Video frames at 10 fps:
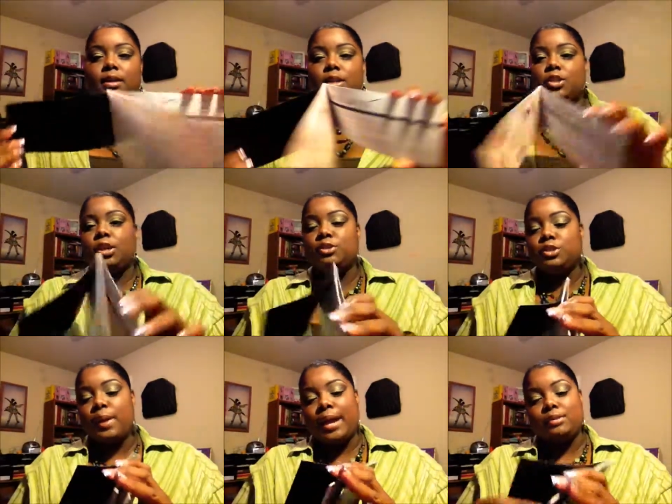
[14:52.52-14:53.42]
shows
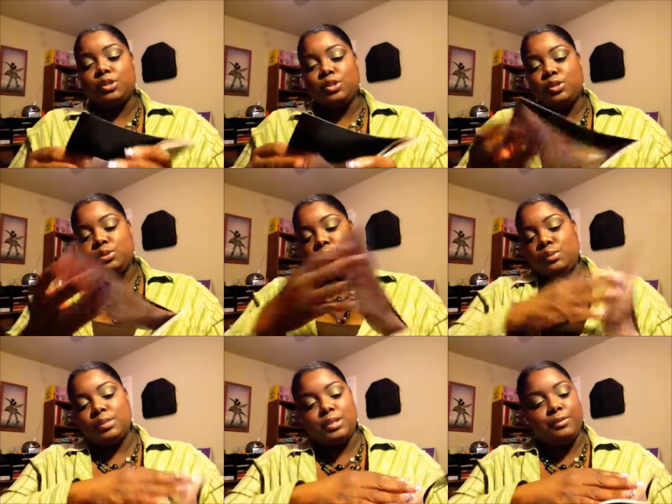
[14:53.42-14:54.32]
you how to do
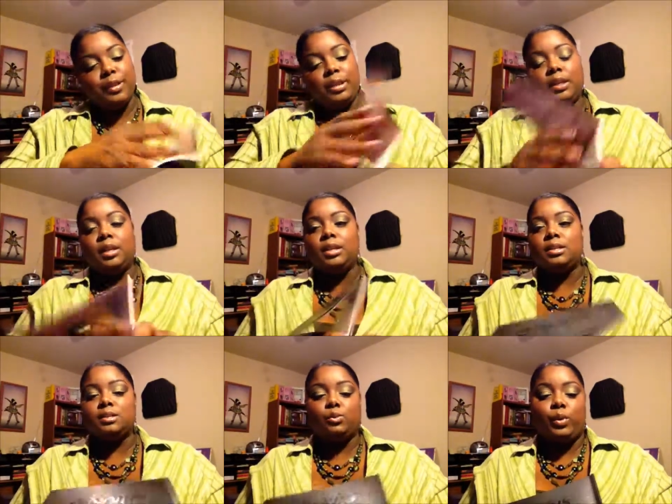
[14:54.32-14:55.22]
different
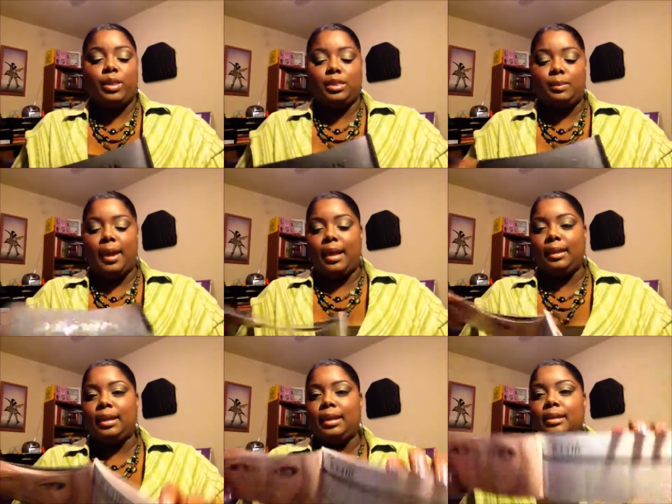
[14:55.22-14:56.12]
looks with the
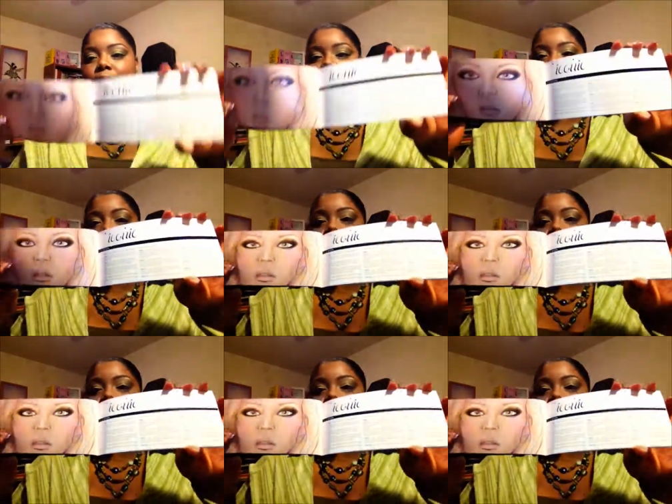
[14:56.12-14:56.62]
palette. It takes you